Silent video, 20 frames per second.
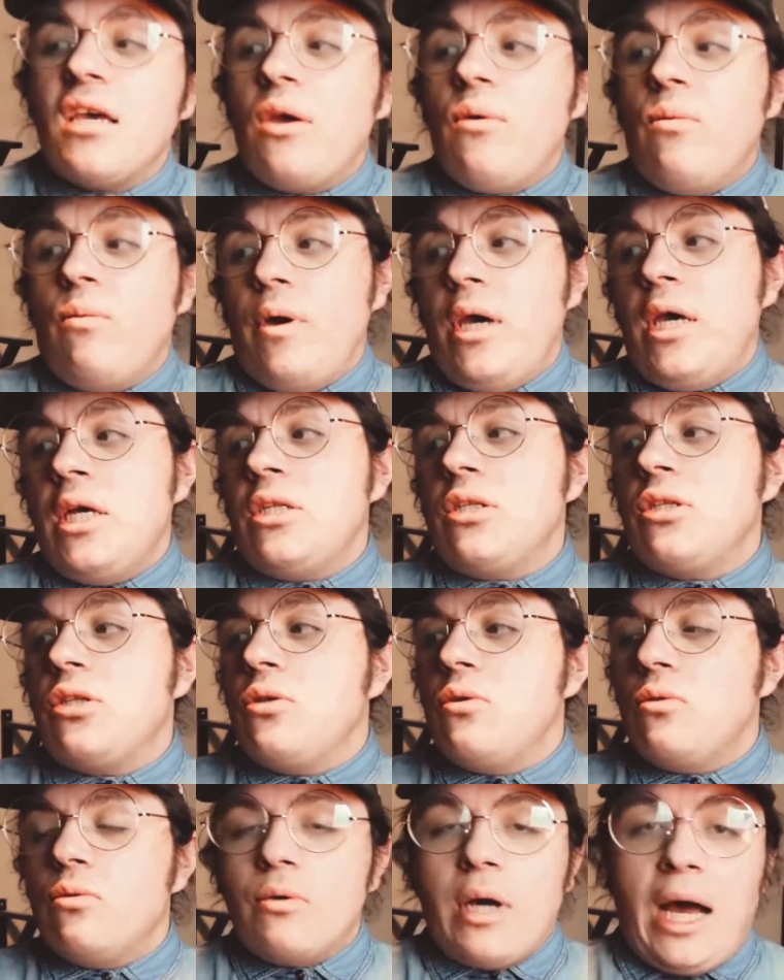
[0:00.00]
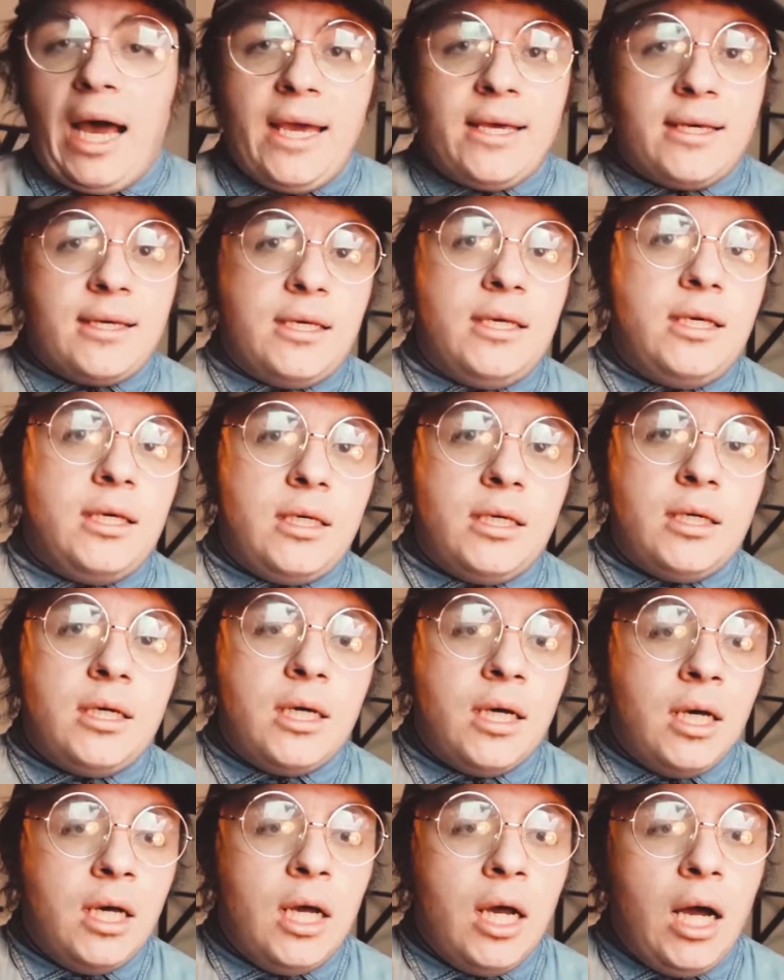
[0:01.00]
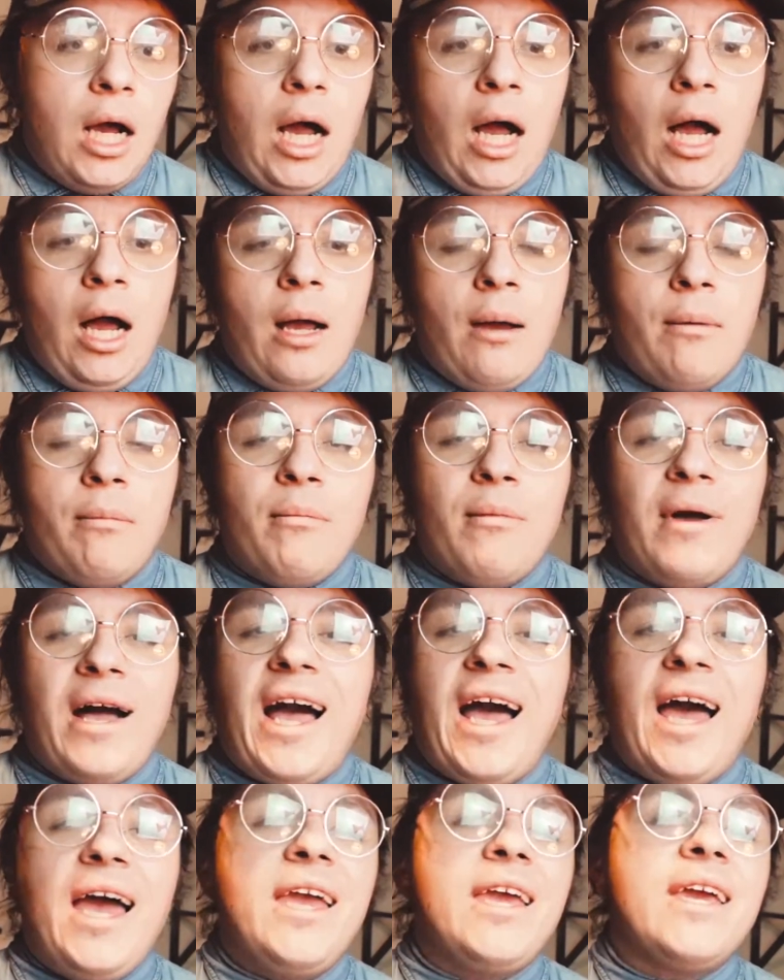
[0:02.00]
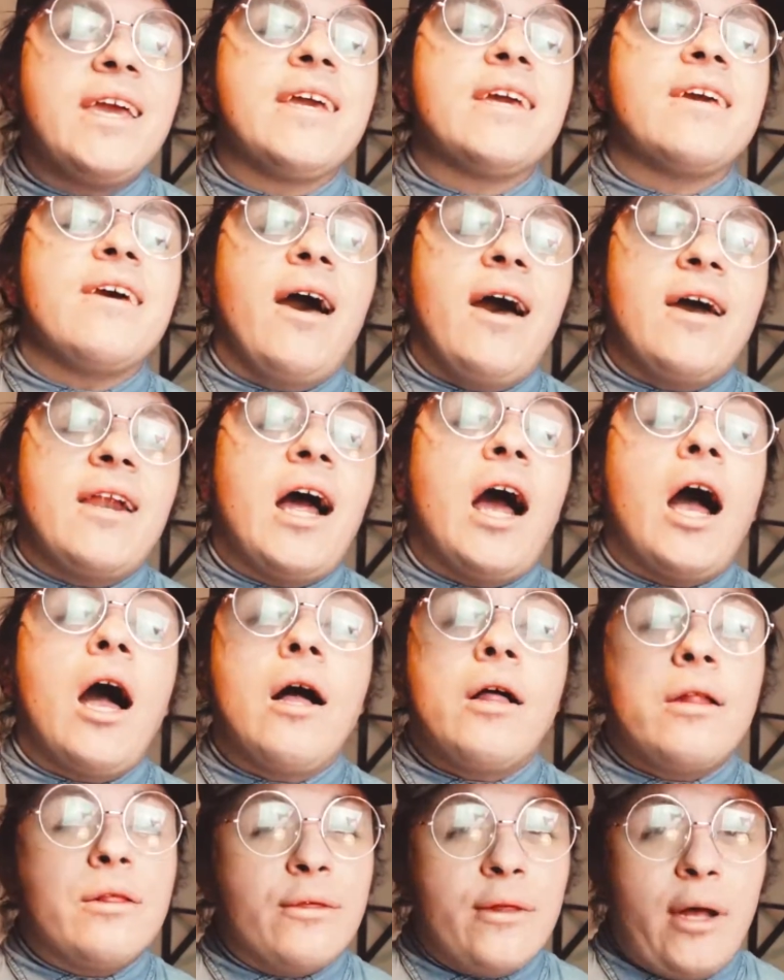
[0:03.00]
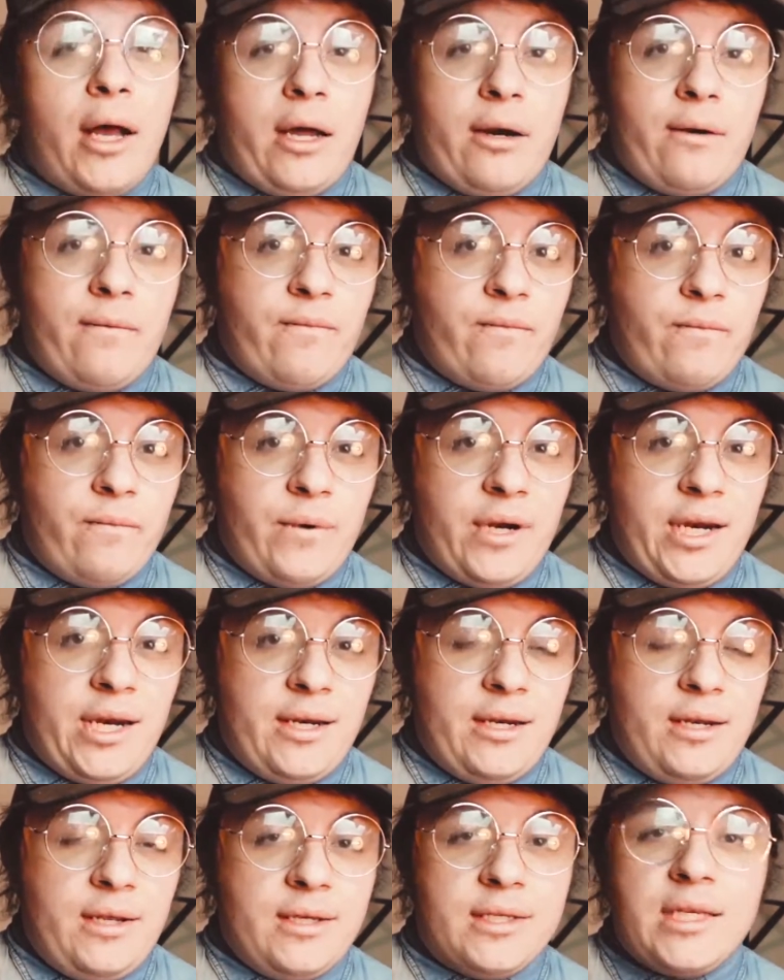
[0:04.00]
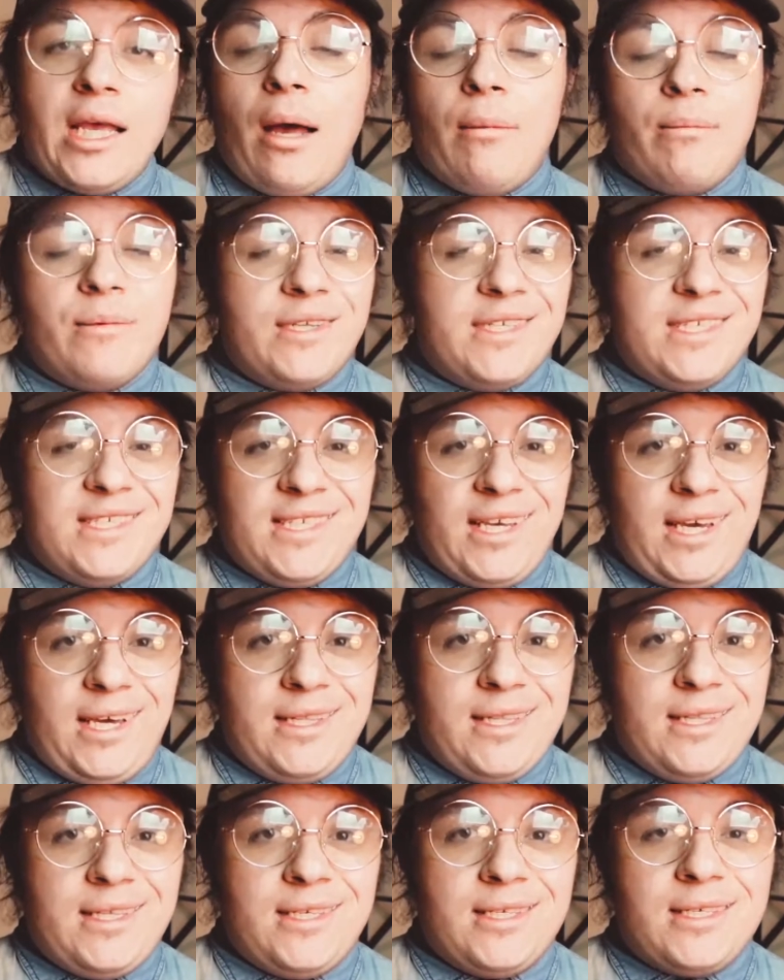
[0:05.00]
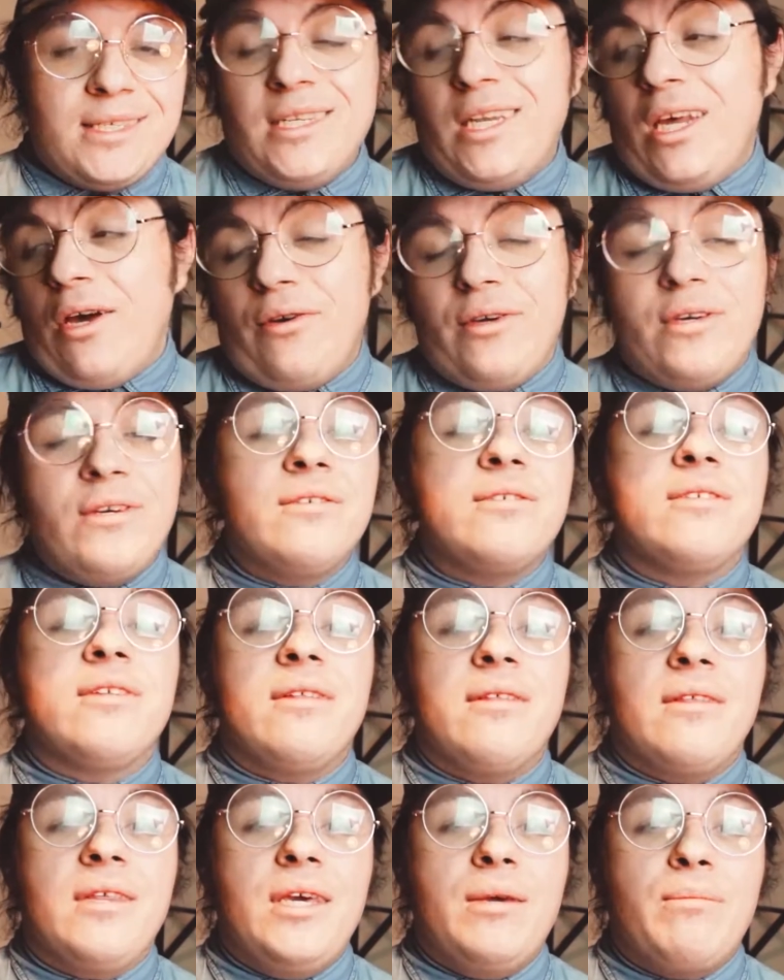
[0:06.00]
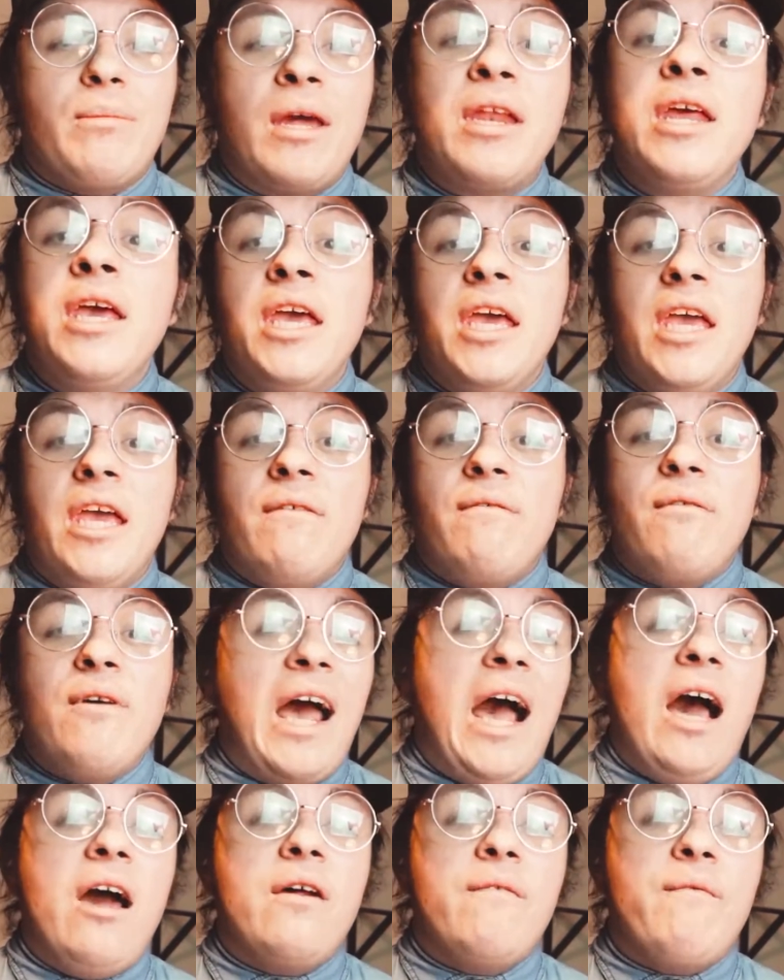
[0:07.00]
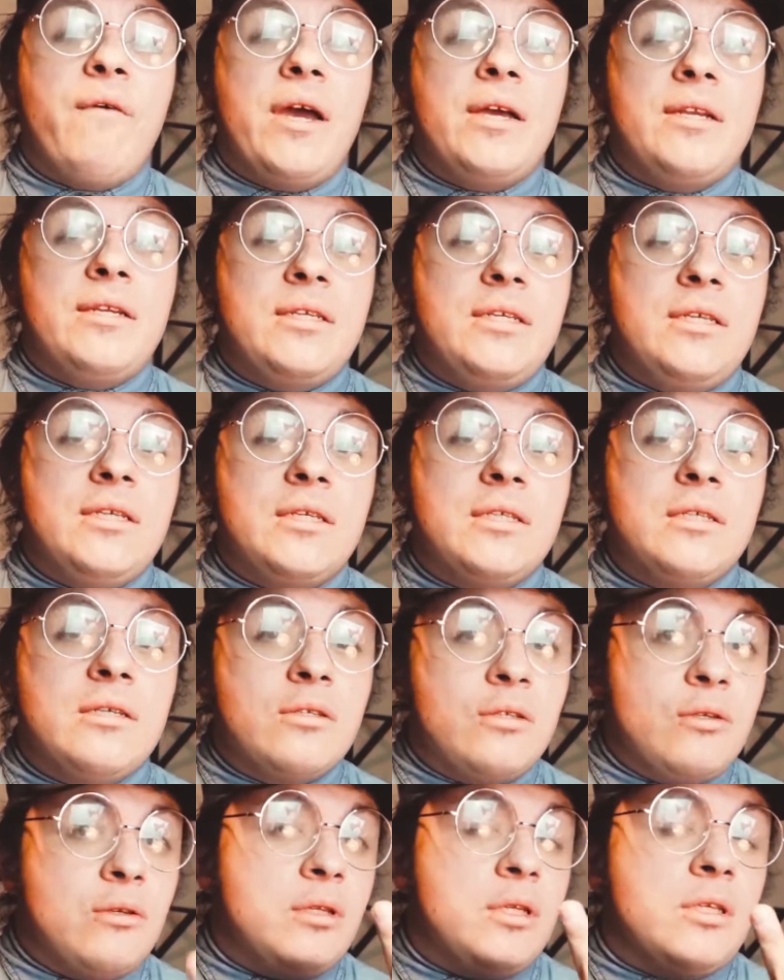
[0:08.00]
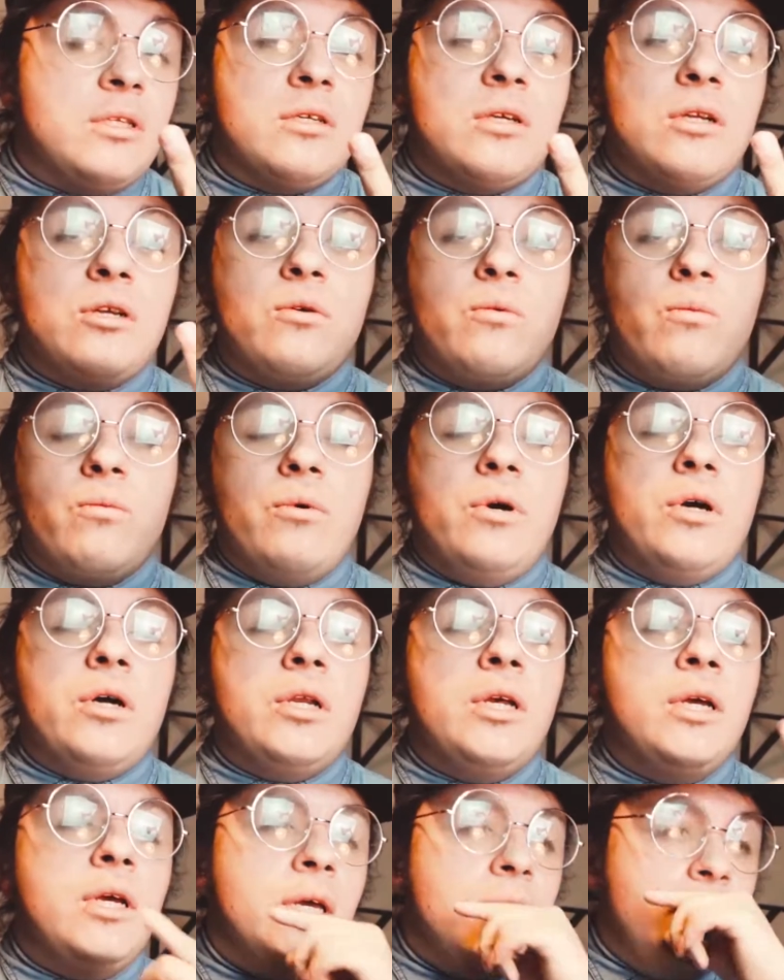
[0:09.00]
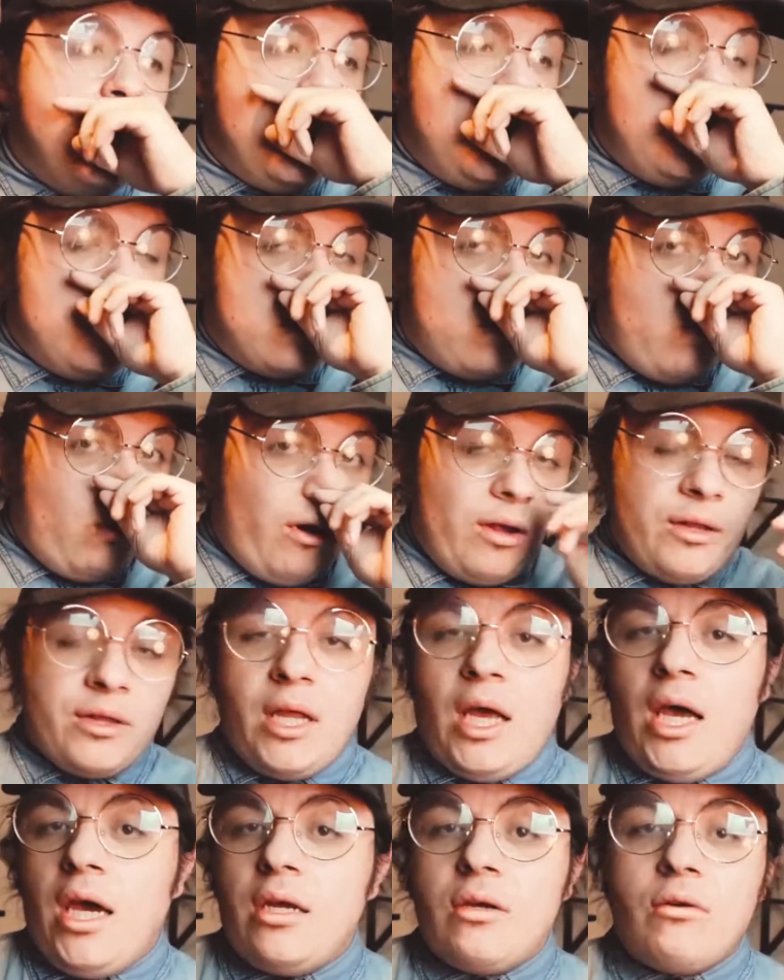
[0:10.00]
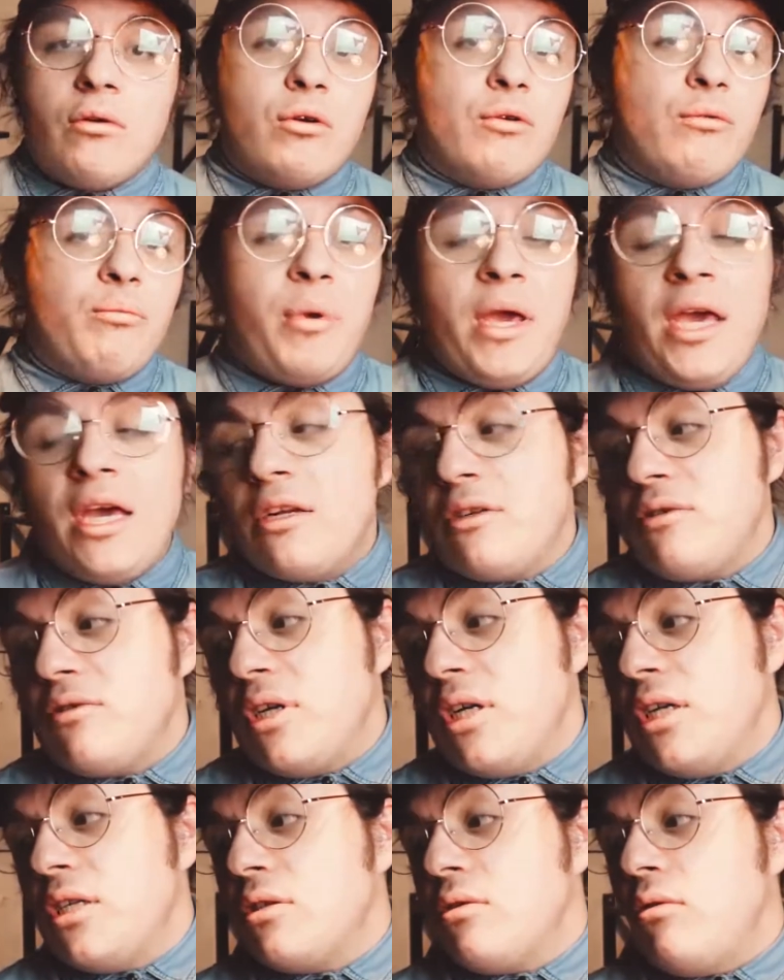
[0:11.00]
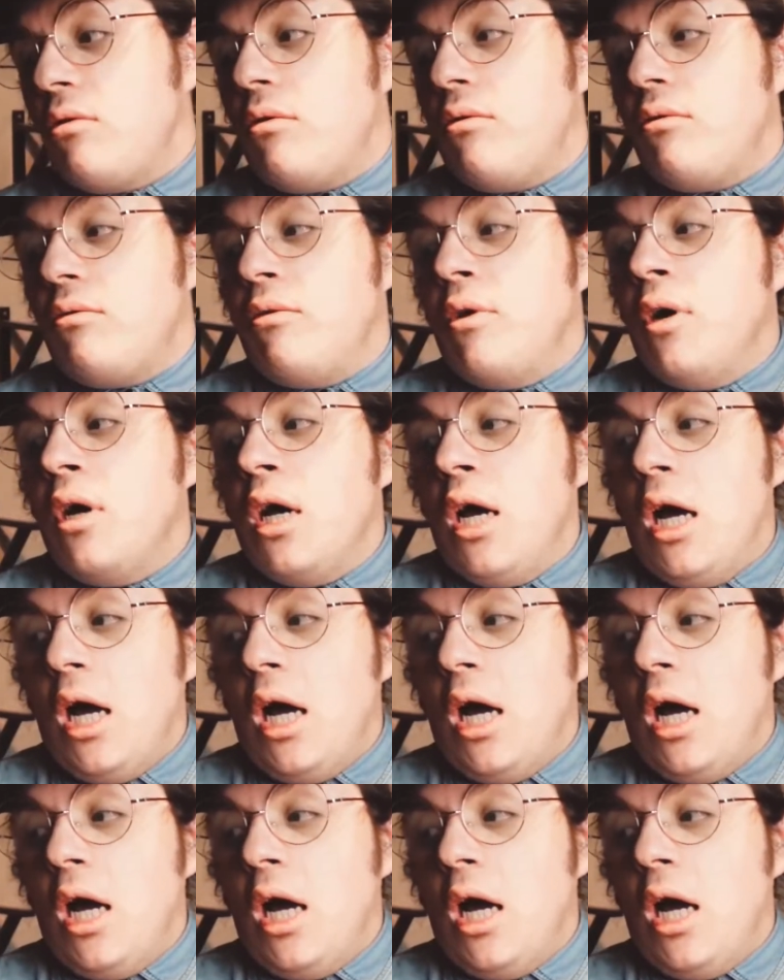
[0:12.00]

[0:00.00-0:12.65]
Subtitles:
I went to IKEA, I got a lot of great ideas how I'm gonna design this. Now, here's the thing, man. If you're out of ideas, there's two things you can do. One is go online, go to Pinterest, go to